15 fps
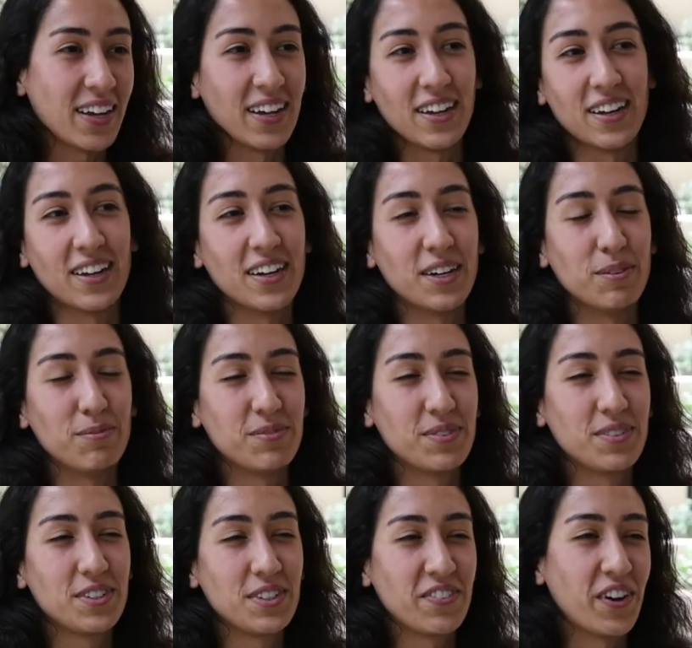And
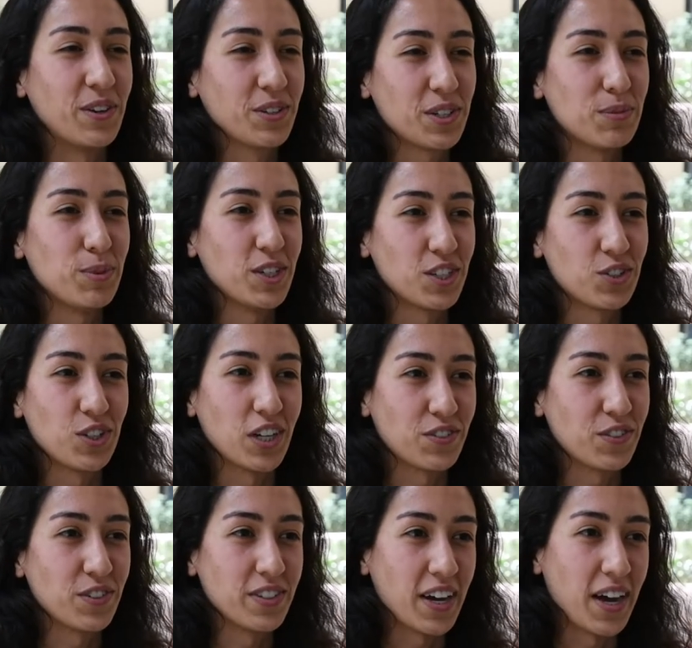finals can be a
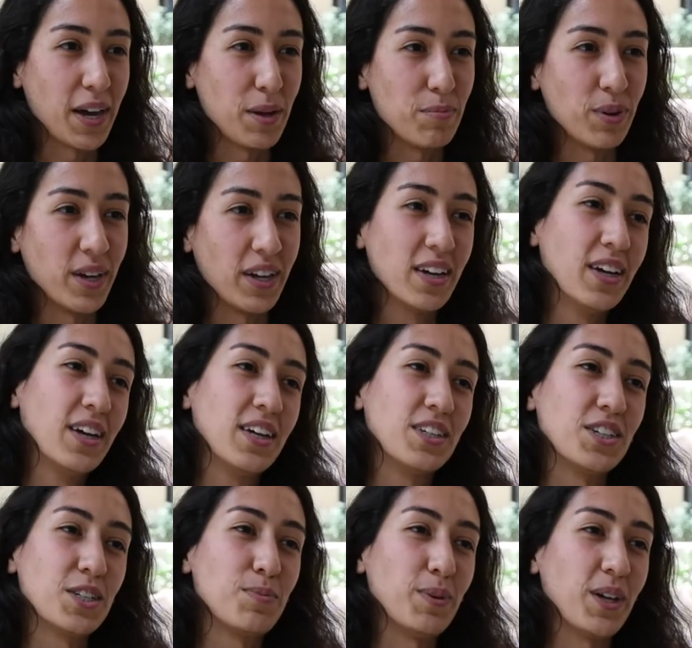stressful time, but
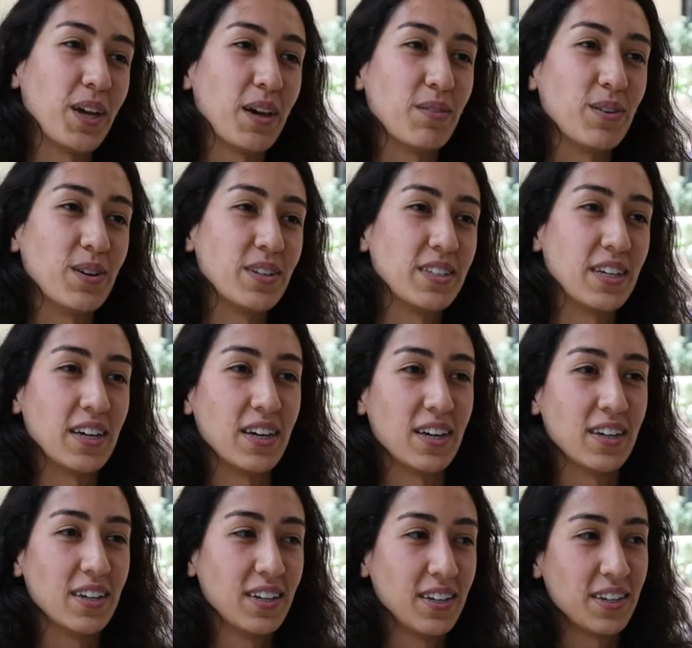just being able to
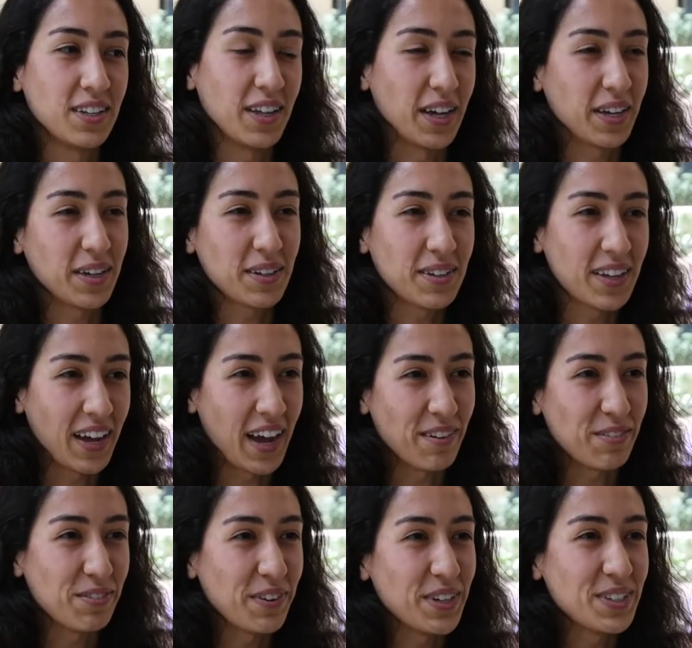like have a
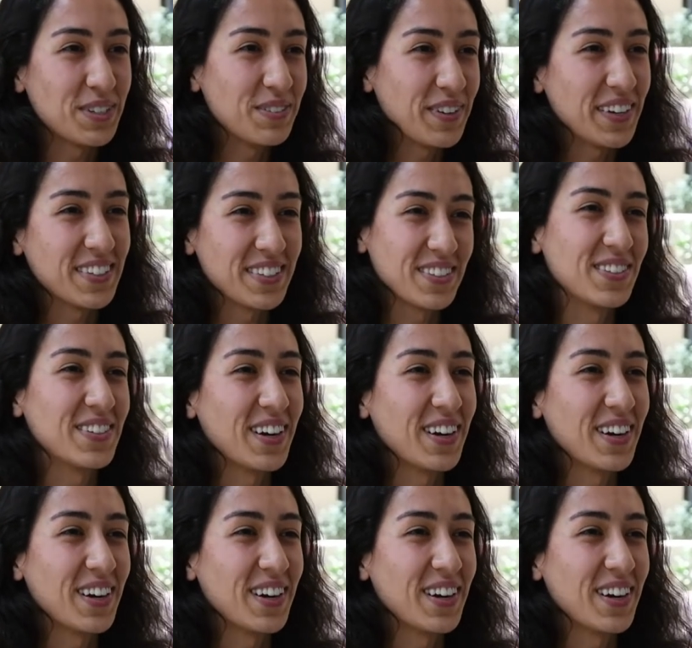face-to-face little